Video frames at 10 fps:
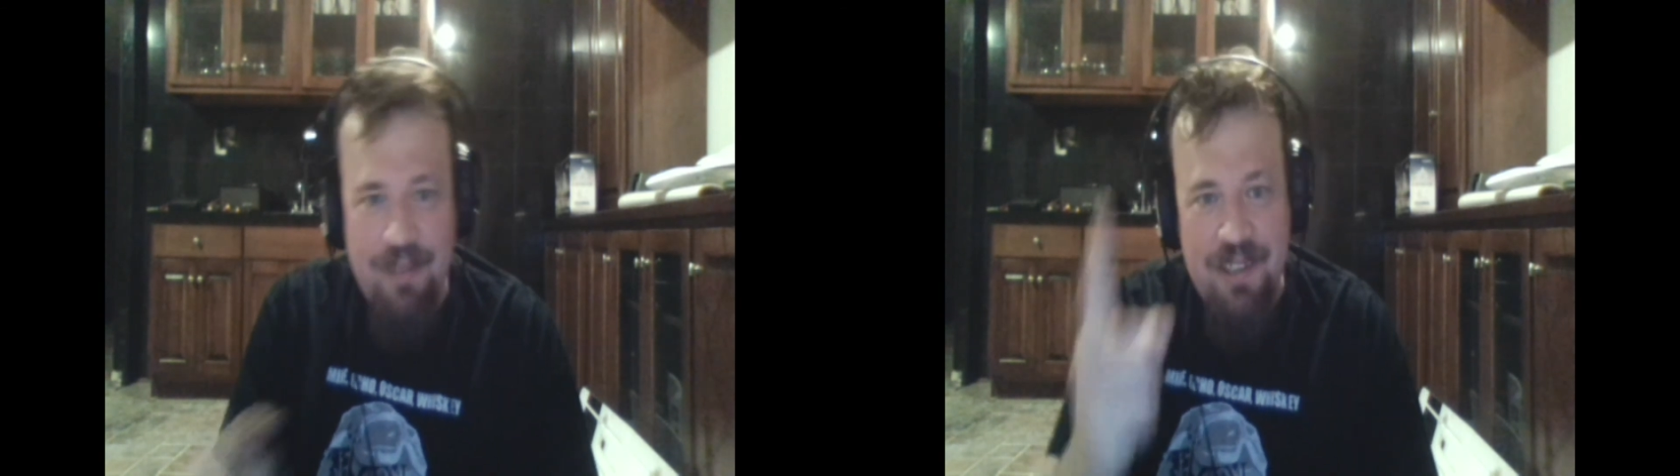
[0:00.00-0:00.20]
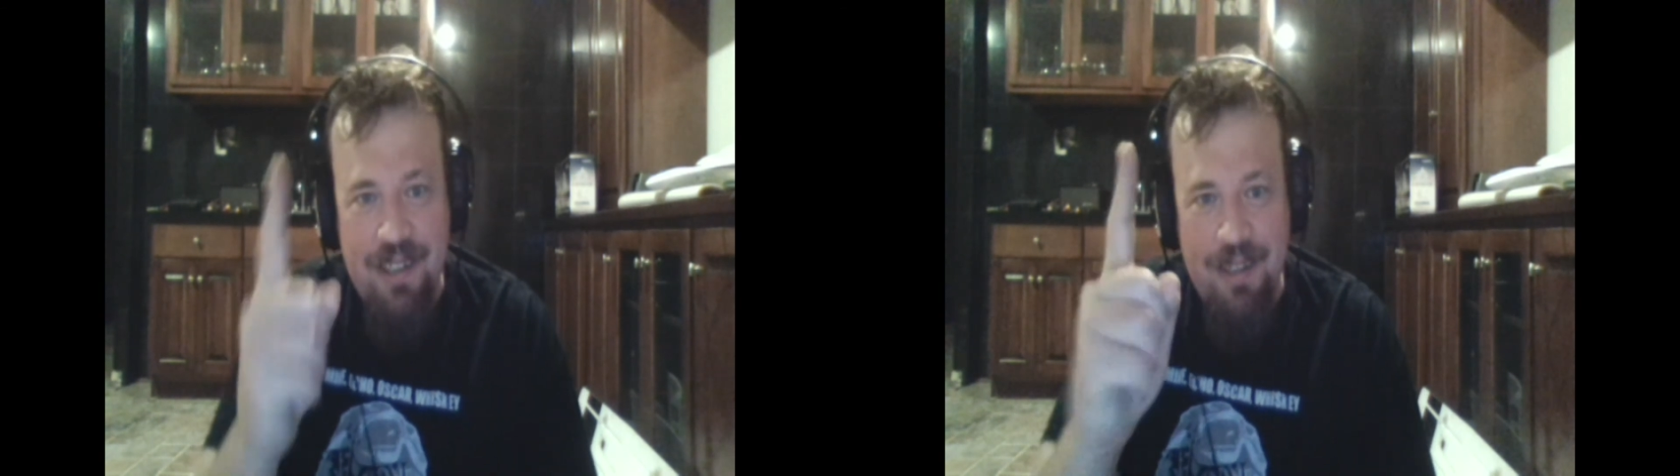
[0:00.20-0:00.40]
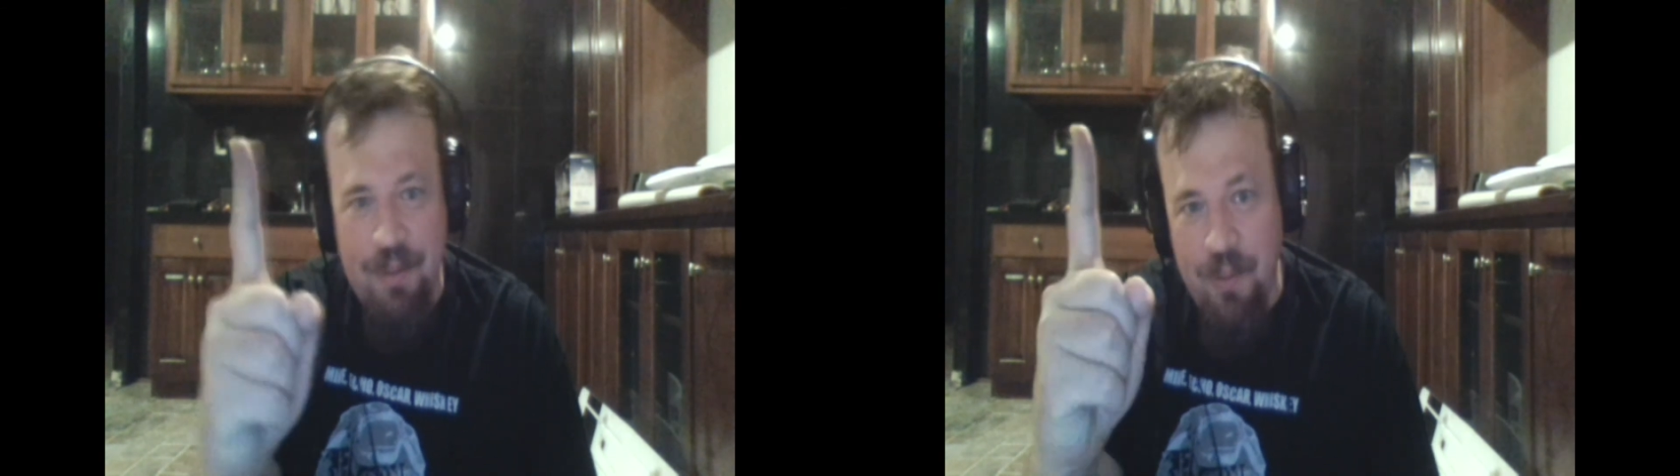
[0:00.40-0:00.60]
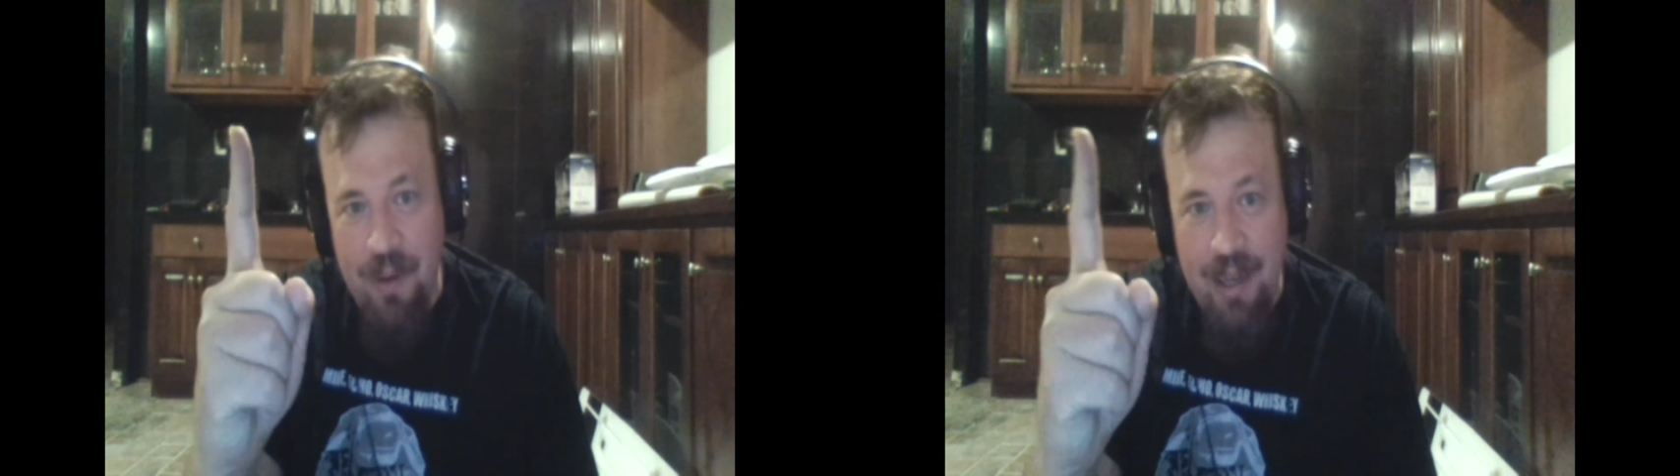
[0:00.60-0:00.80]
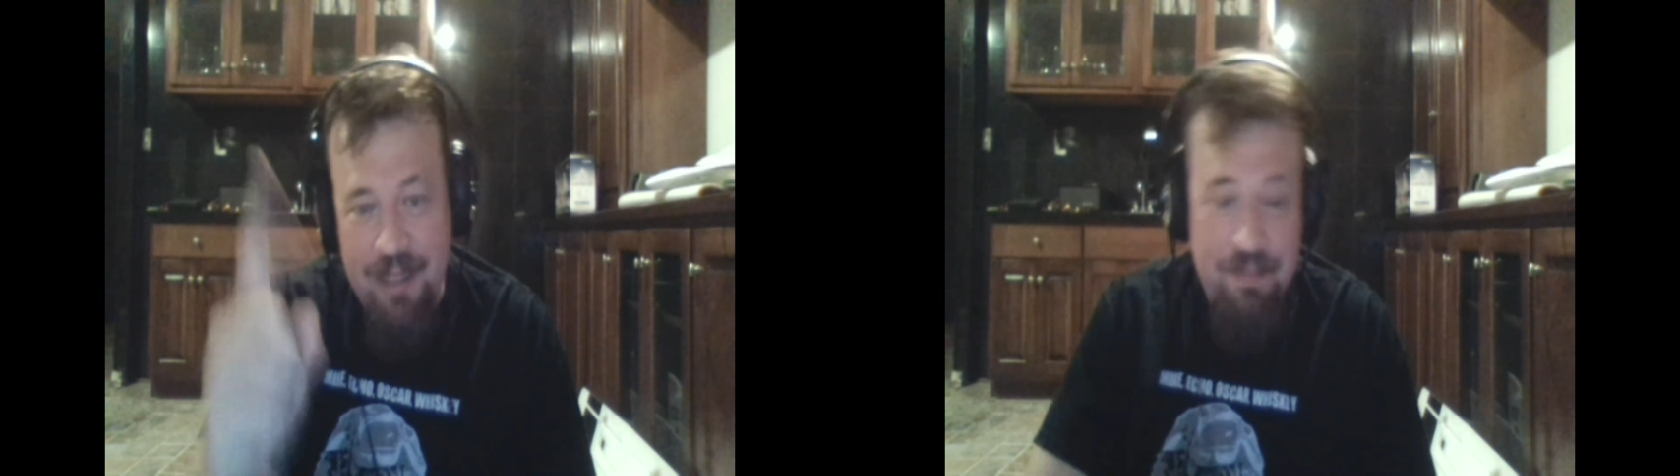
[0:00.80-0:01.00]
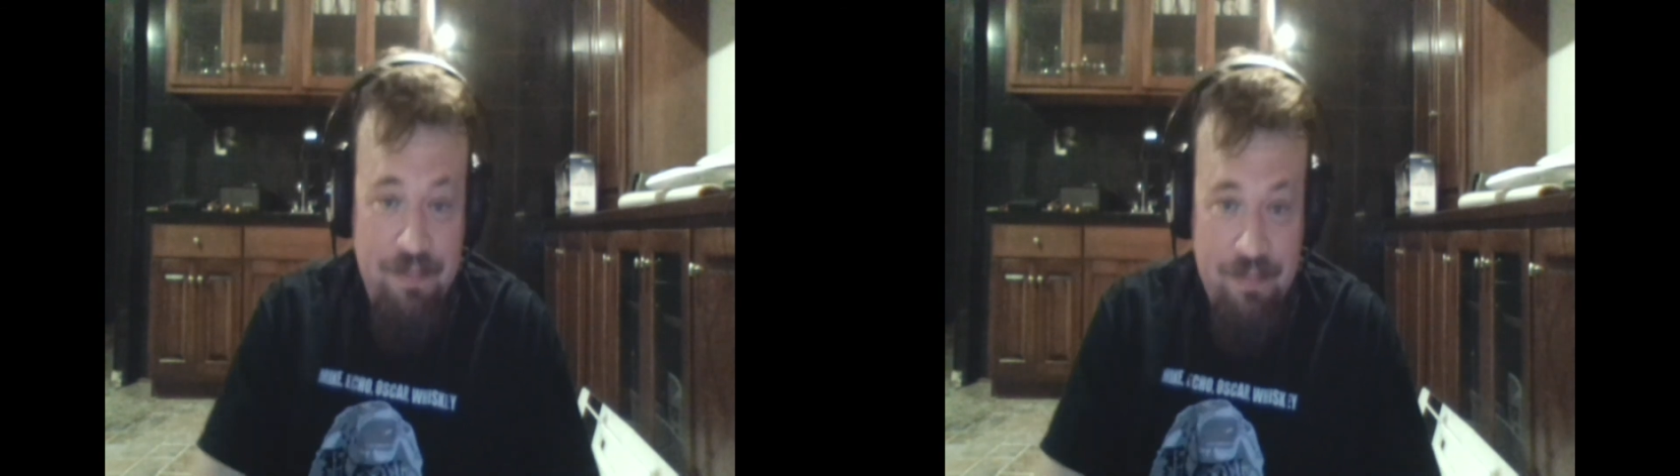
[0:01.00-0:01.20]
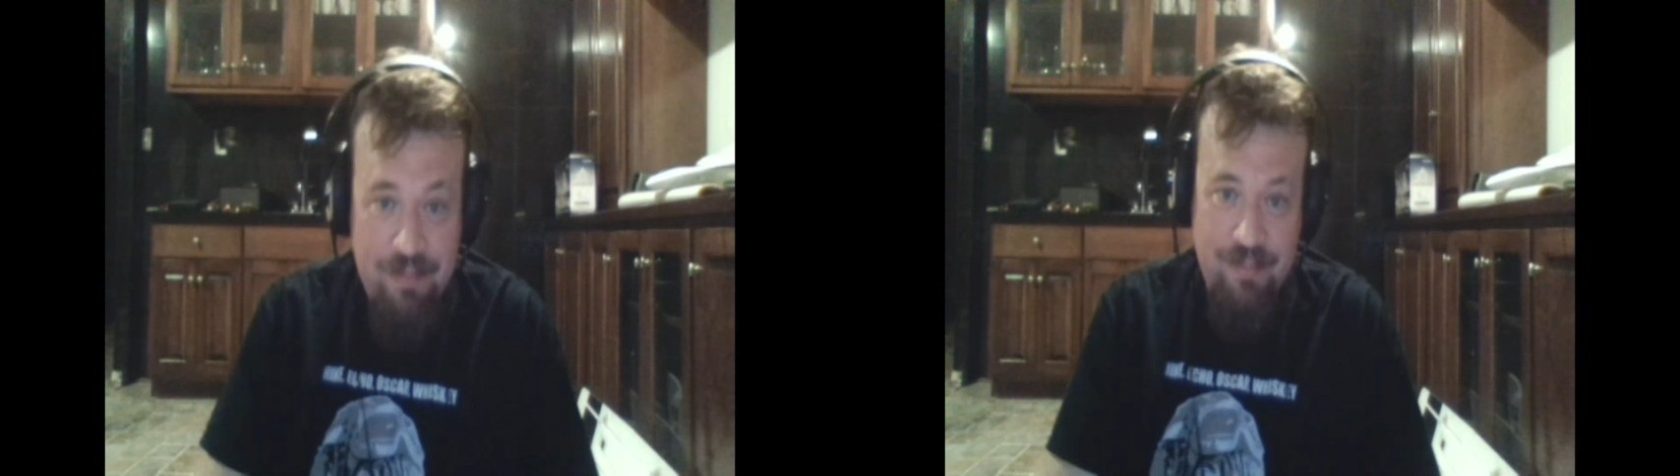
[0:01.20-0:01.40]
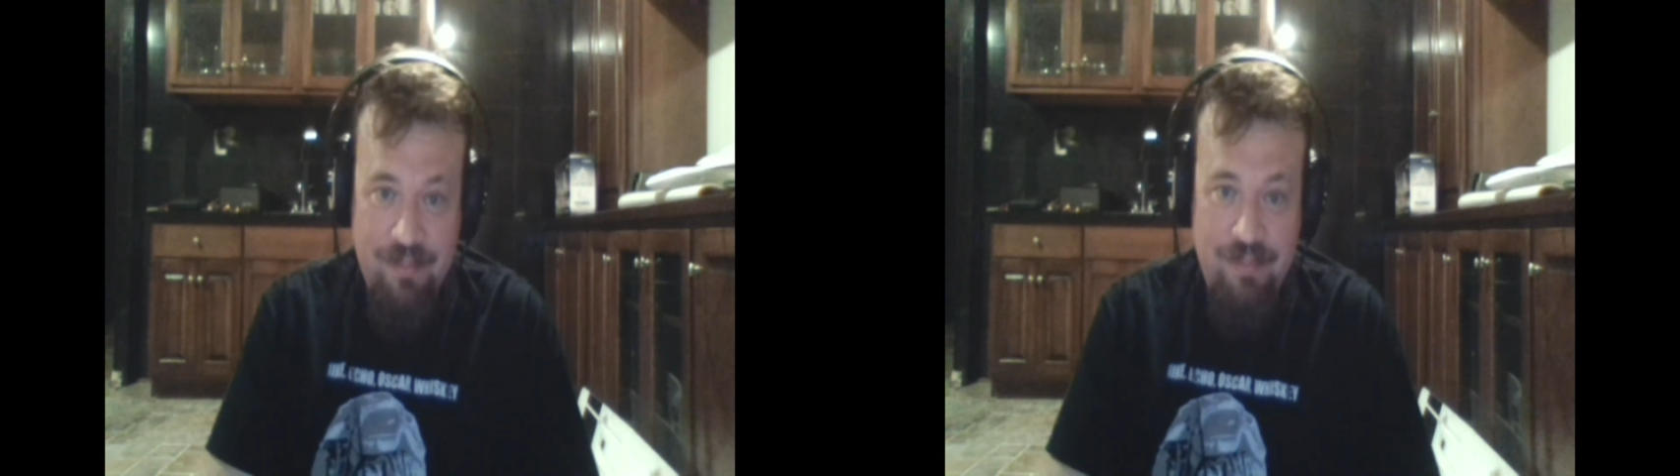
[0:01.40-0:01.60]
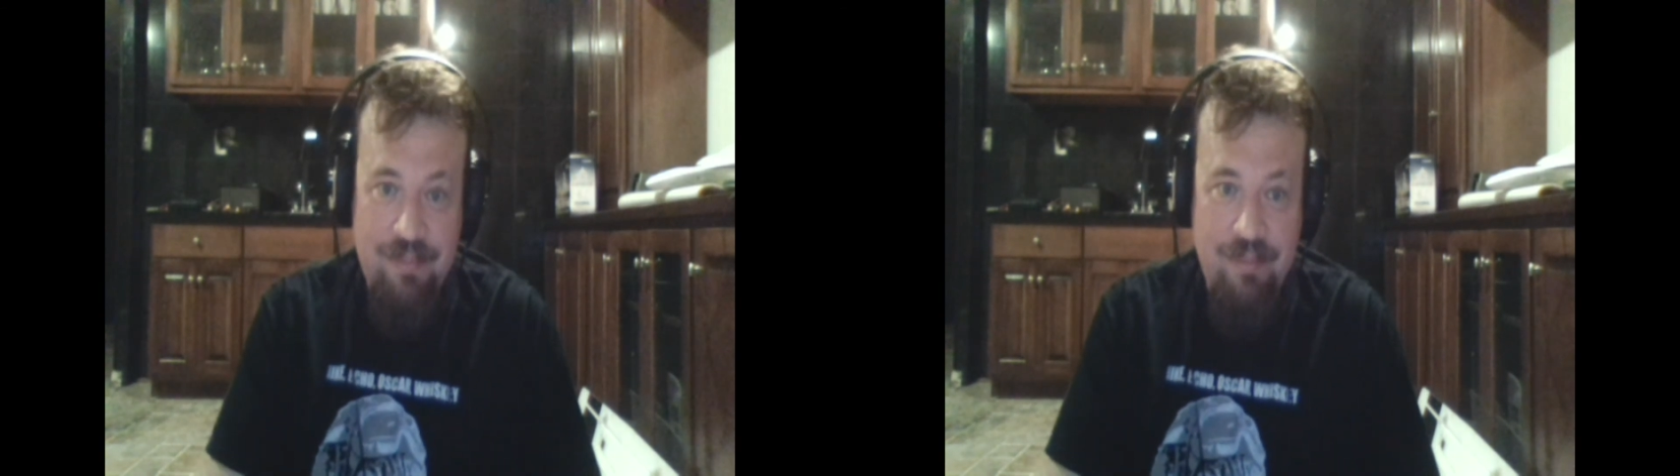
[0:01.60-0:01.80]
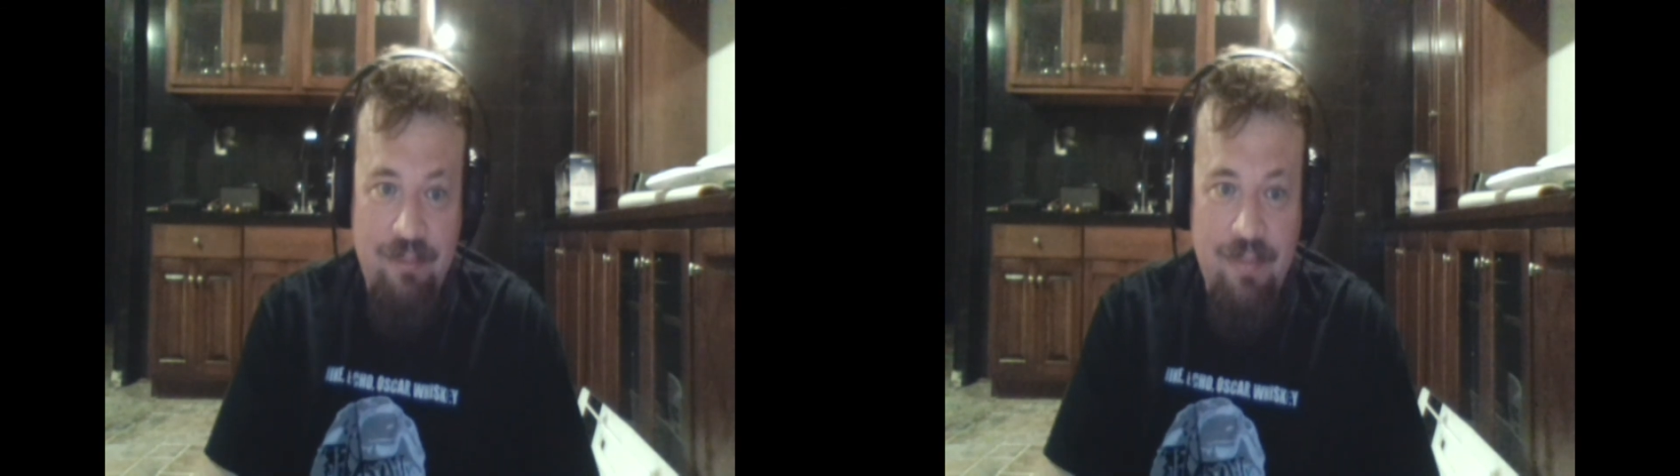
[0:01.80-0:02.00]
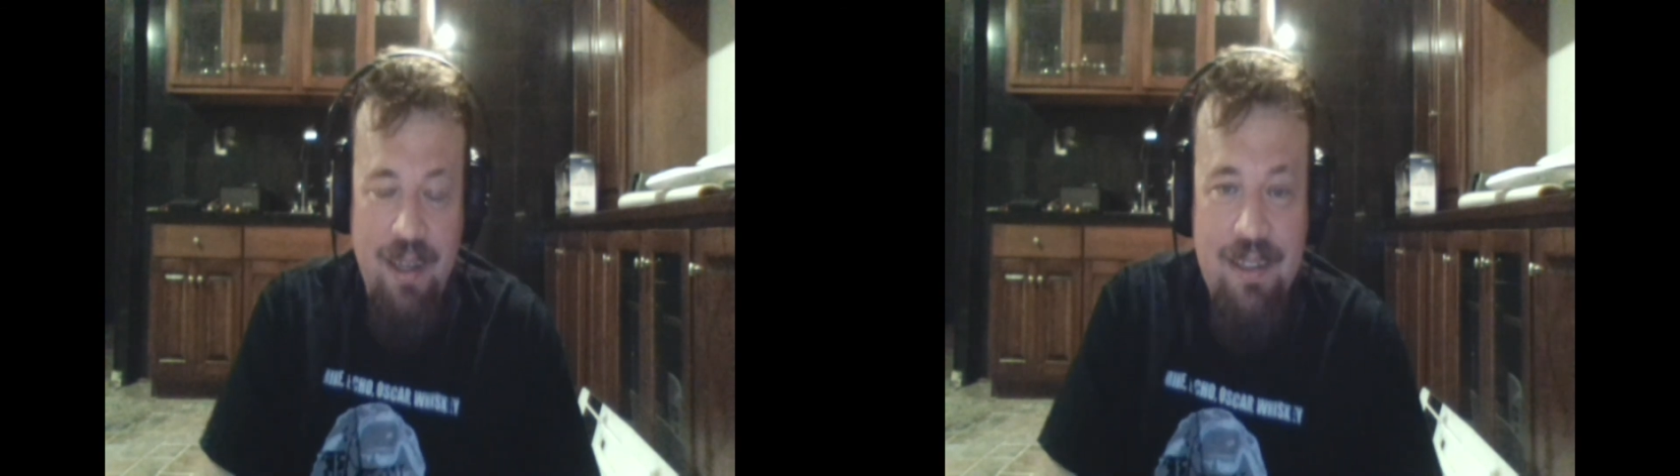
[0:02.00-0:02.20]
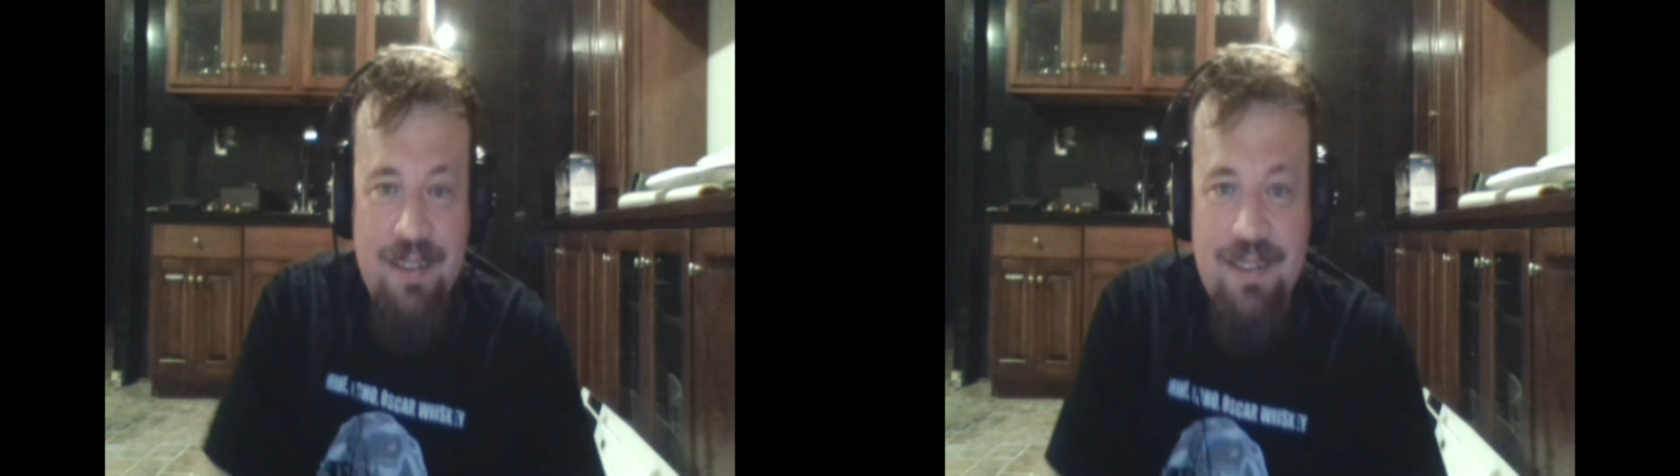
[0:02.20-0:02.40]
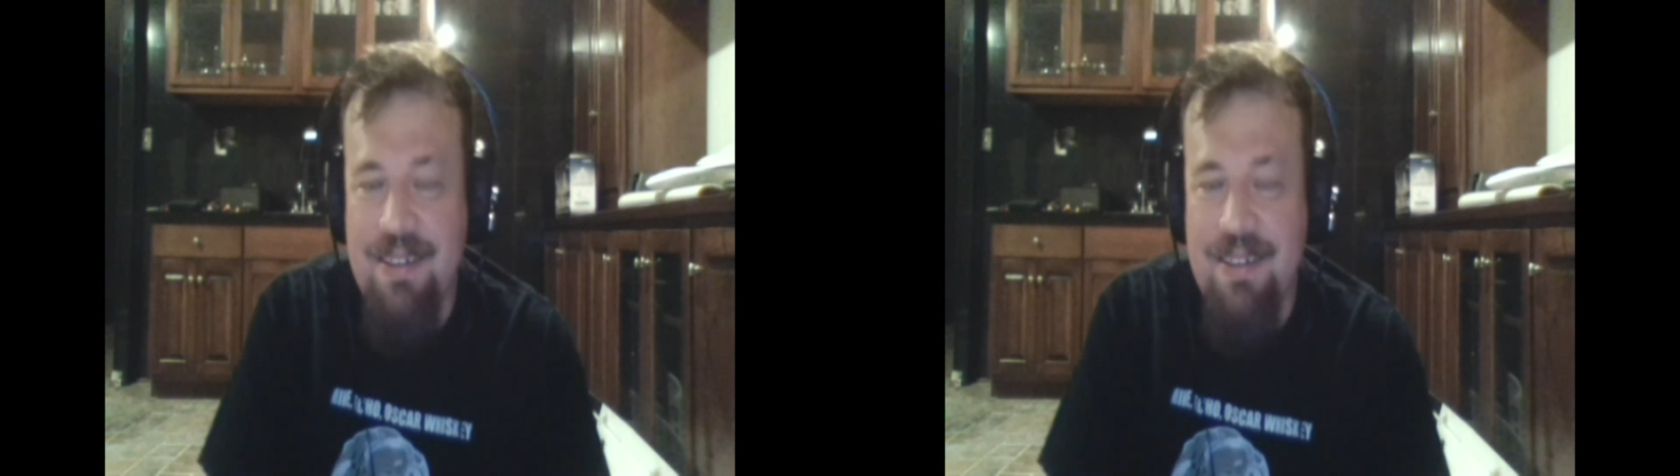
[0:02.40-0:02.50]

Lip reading: reason number one, is so